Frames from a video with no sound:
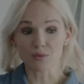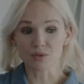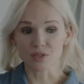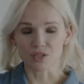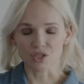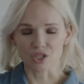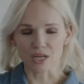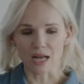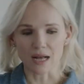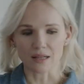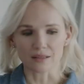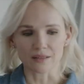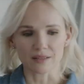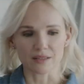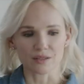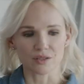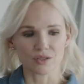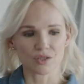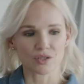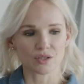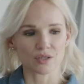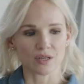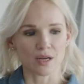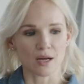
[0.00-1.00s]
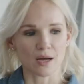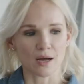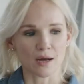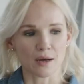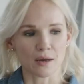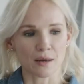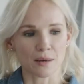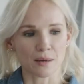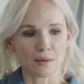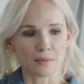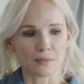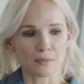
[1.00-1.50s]
was a challenge.
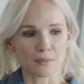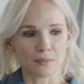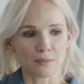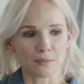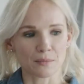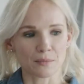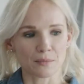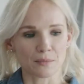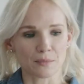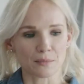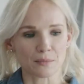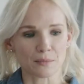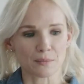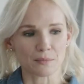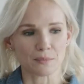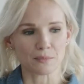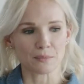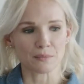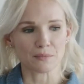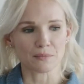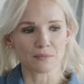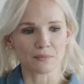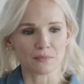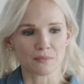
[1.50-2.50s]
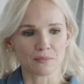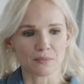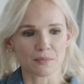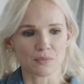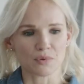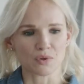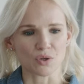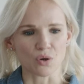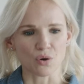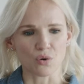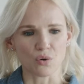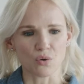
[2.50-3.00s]

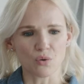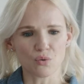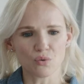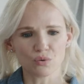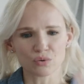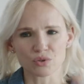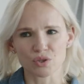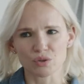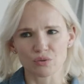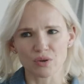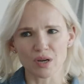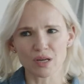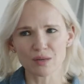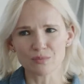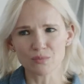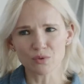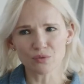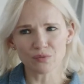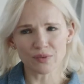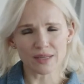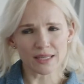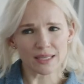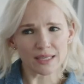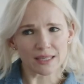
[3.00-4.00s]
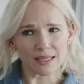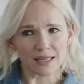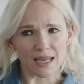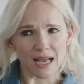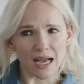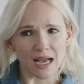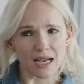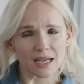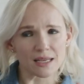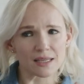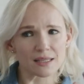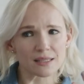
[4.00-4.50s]
The whole truck moving
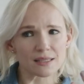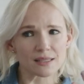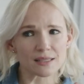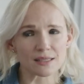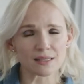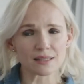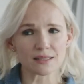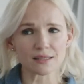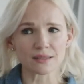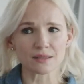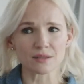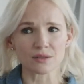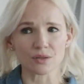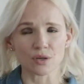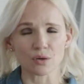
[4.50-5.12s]
as, you